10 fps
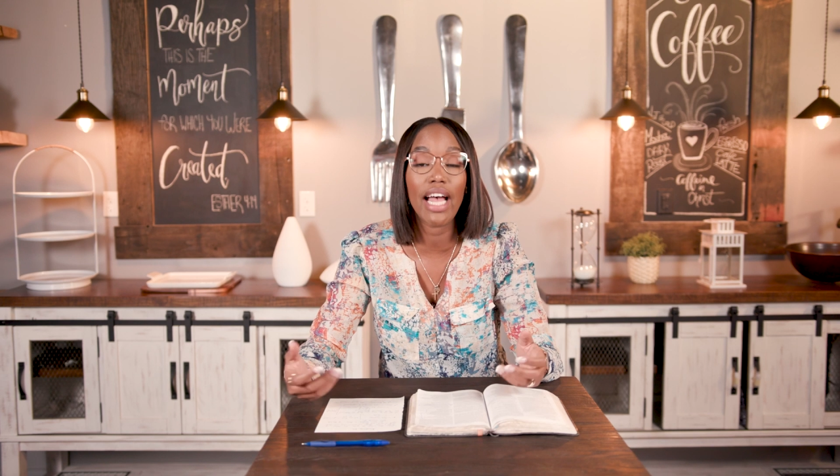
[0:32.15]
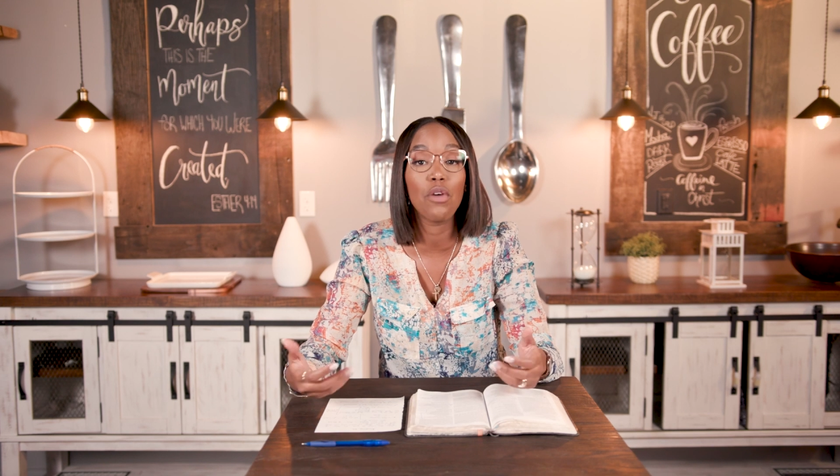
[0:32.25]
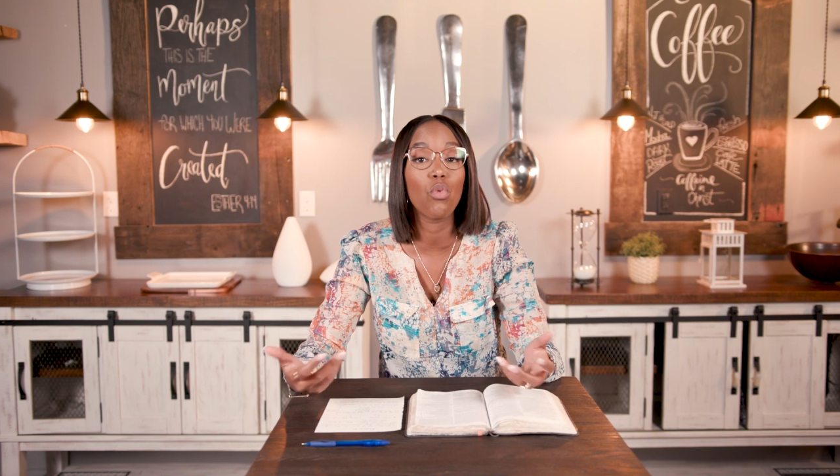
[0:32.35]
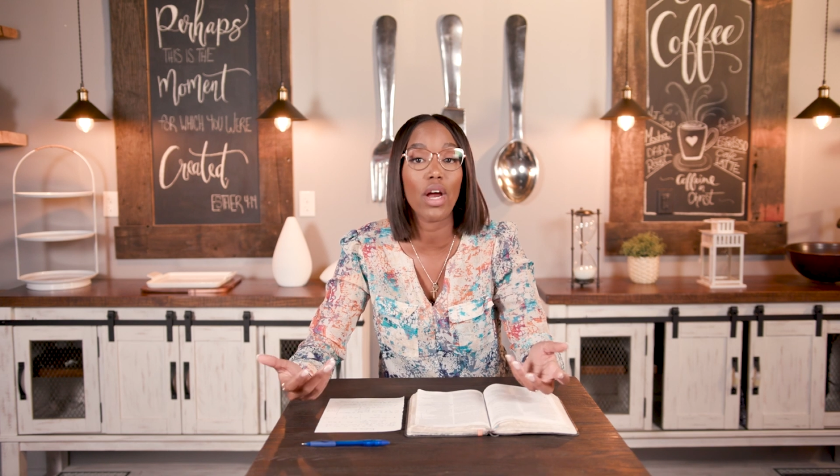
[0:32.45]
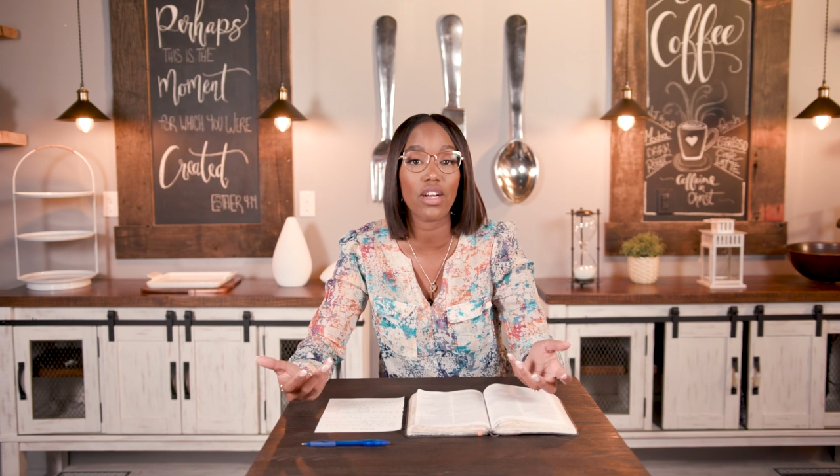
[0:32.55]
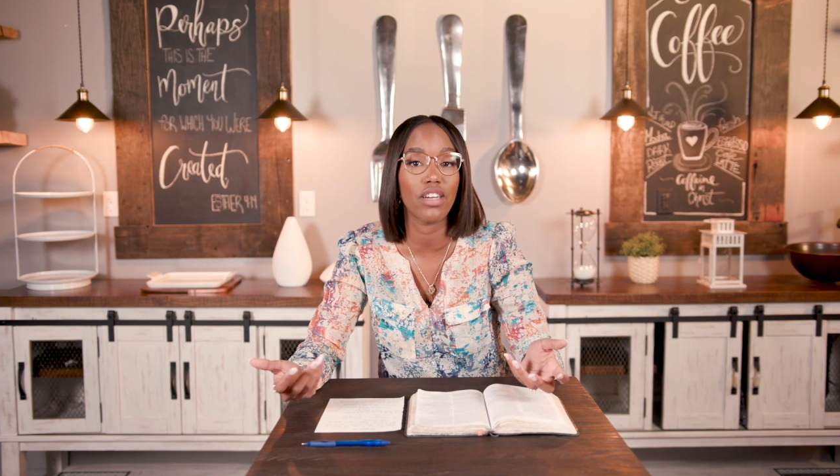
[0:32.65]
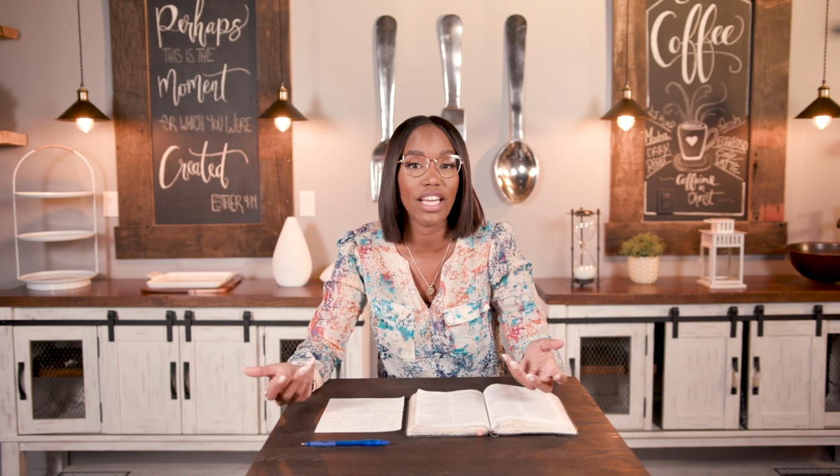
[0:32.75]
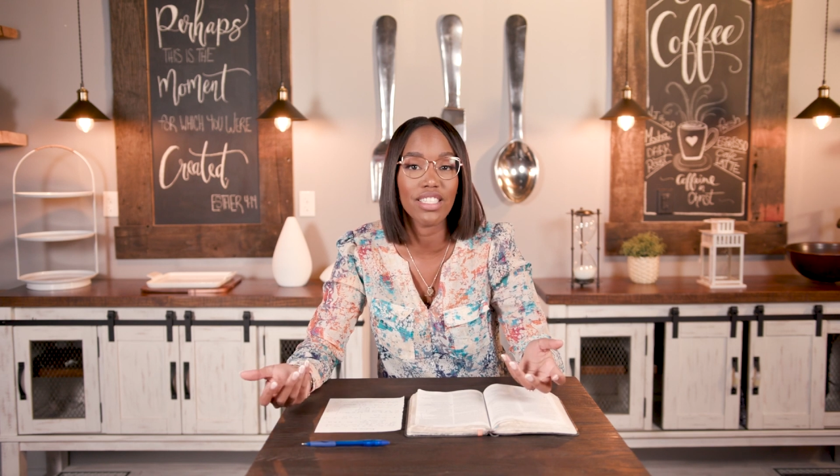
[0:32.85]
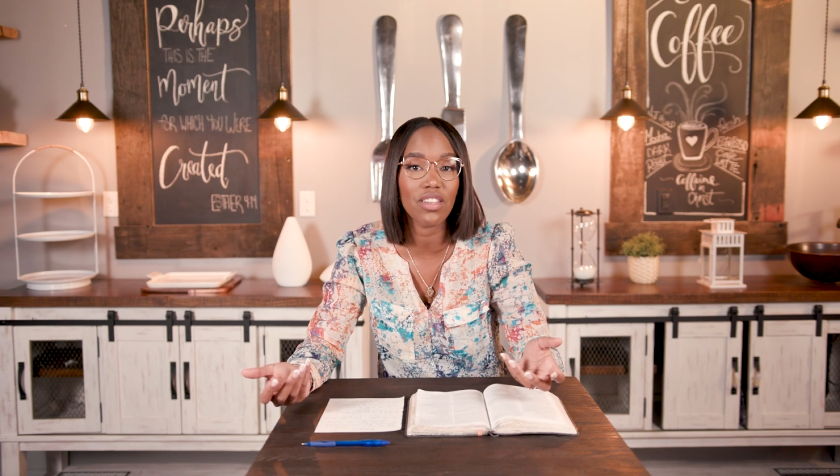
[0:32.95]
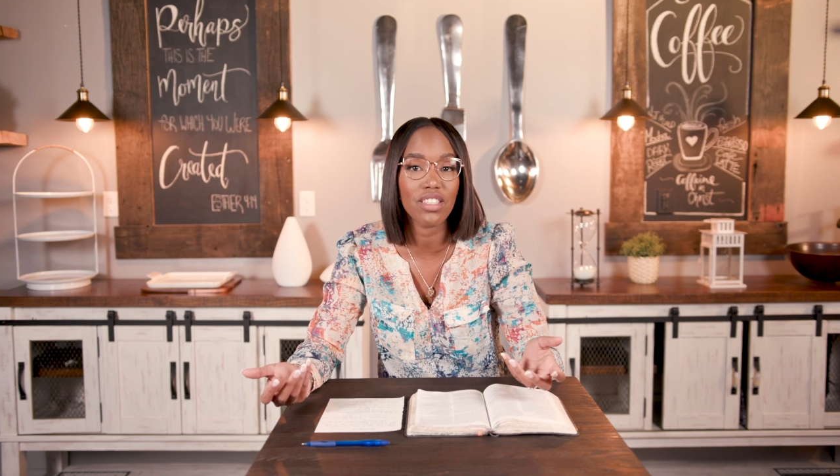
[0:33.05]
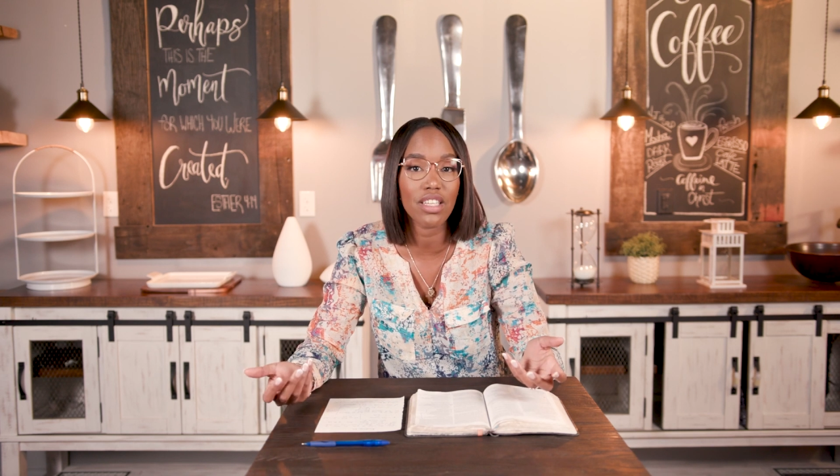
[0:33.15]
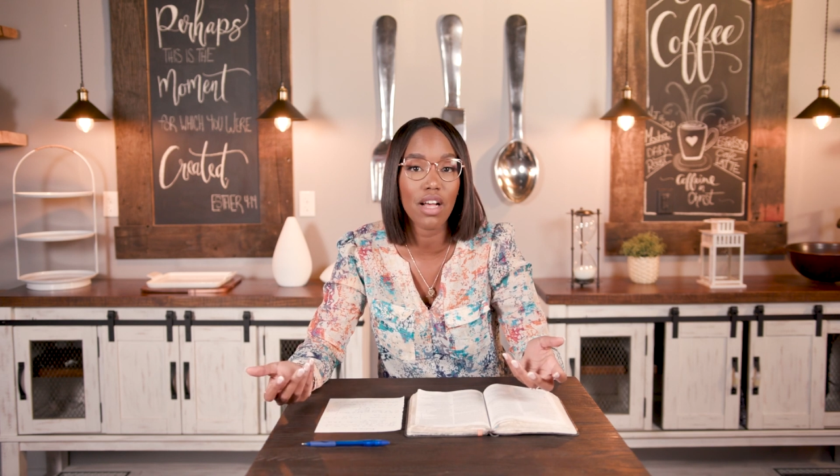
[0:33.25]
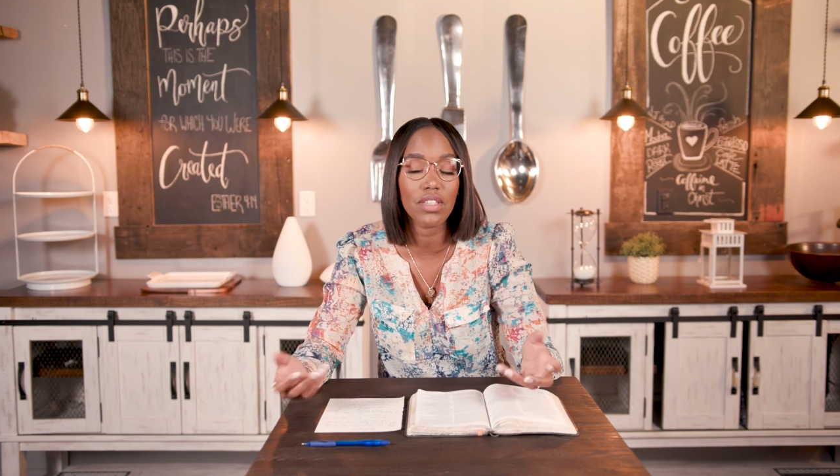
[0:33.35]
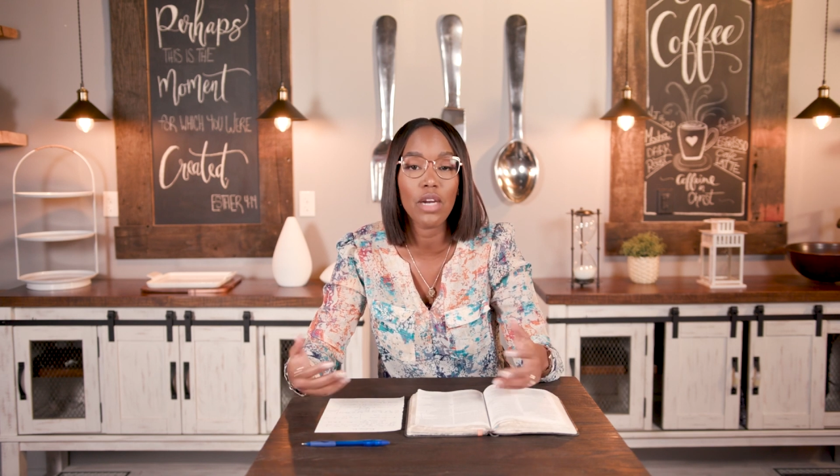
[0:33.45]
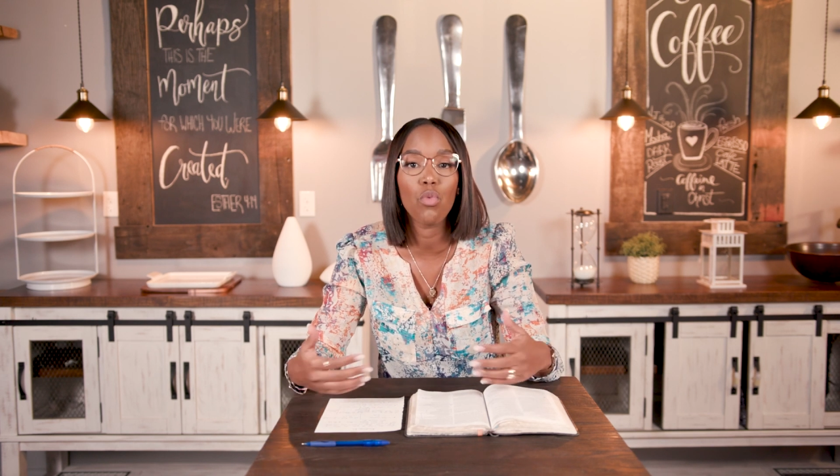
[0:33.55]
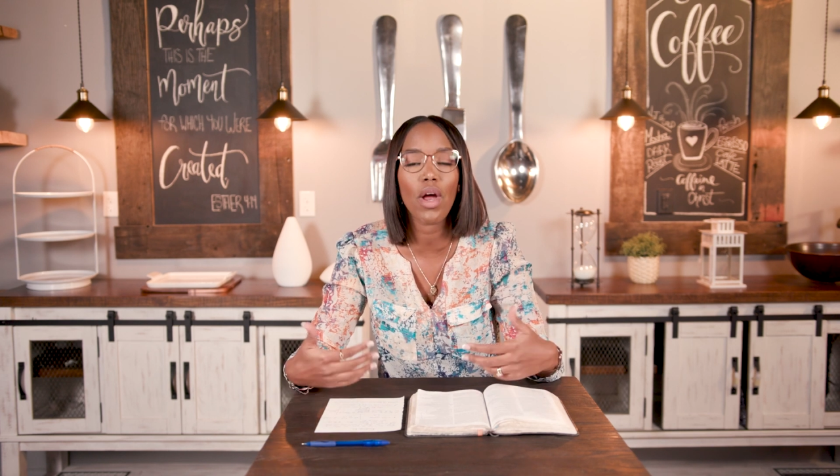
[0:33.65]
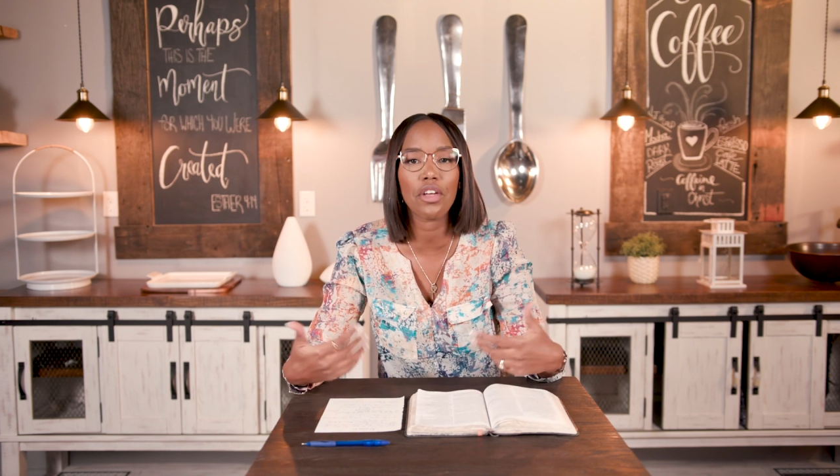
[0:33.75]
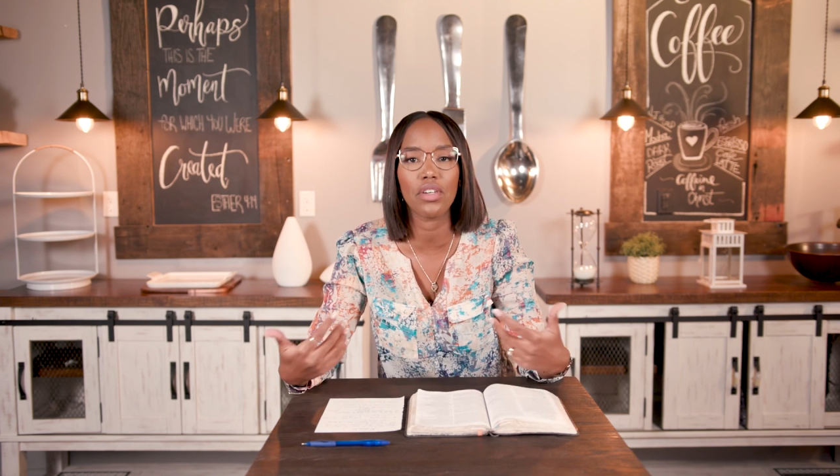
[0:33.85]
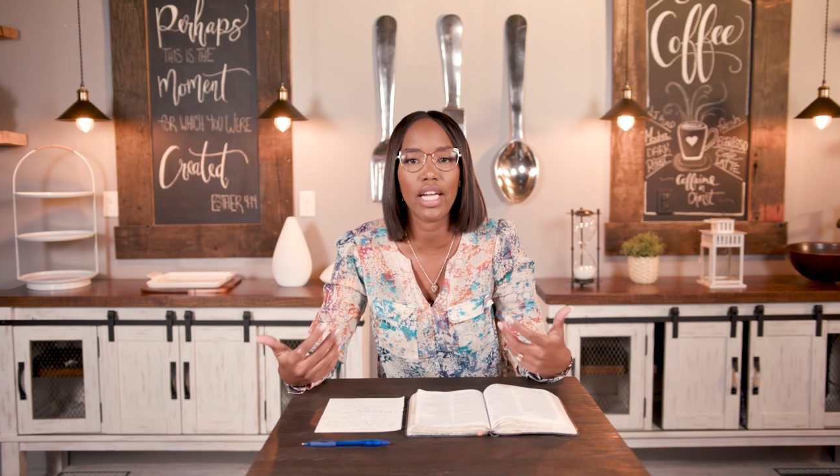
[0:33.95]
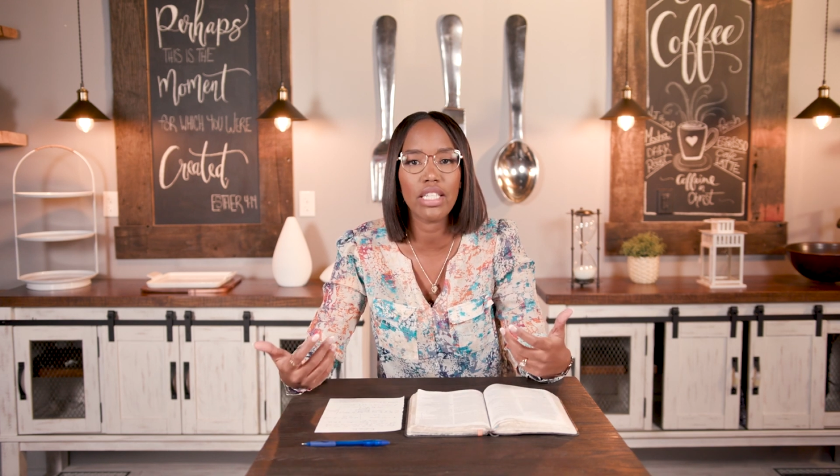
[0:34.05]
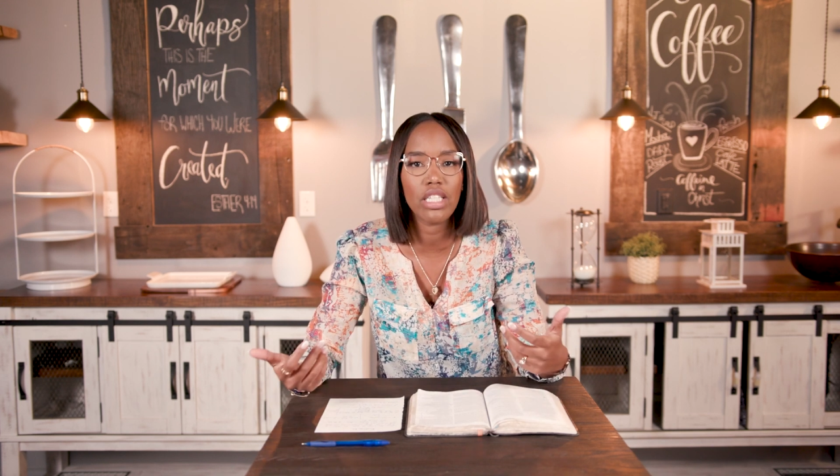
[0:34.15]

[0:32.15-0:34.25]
and recognize ourselves and recognize